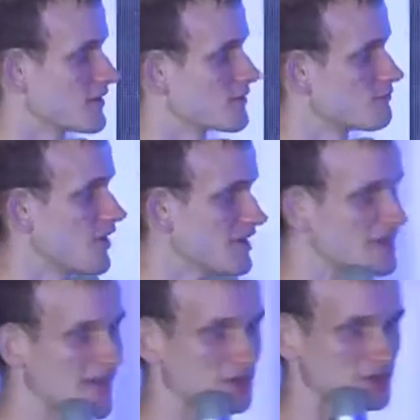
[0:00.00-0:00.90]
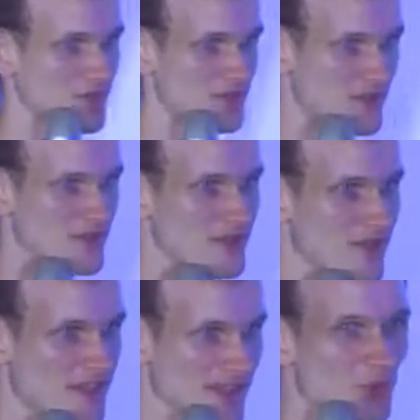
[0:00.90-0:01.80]
Pocket calculator,
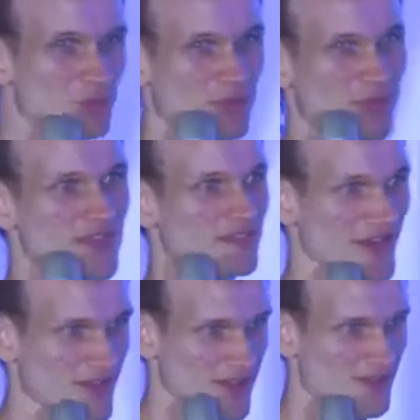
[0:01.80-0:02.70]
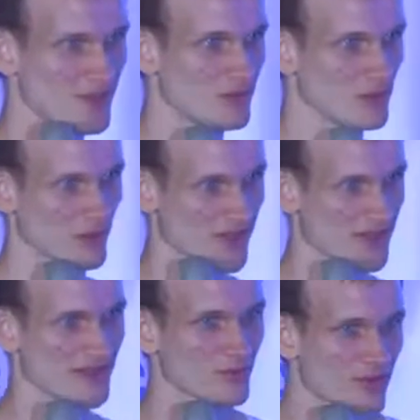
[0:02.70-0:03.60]
single purpose device, works
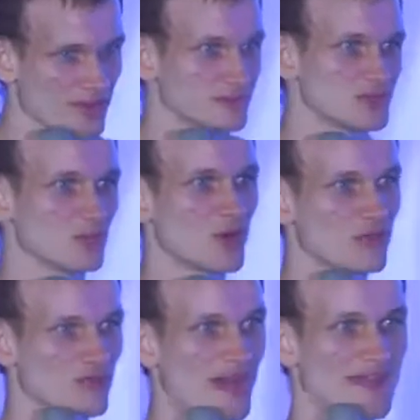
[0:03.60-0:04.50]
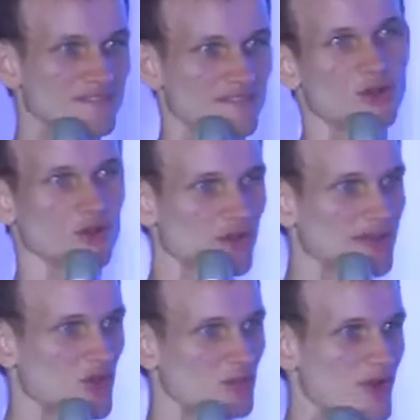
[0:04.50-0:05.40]
reasonably well for all you
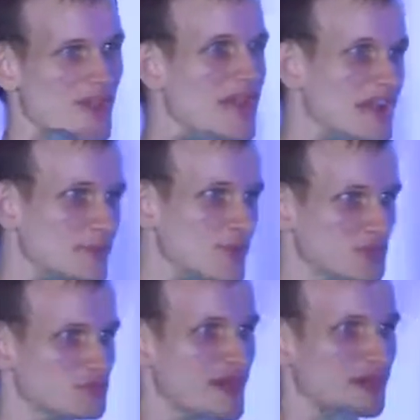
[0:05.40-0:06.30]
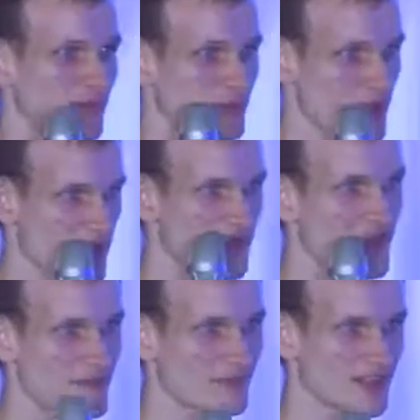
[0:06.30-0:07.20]
care about is adding and multiplying numbers,
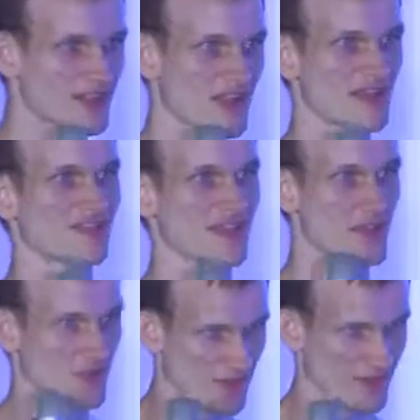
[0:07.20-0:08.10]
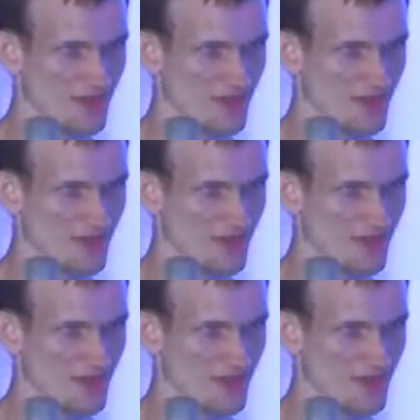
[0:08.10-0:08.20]
but it does nothing else.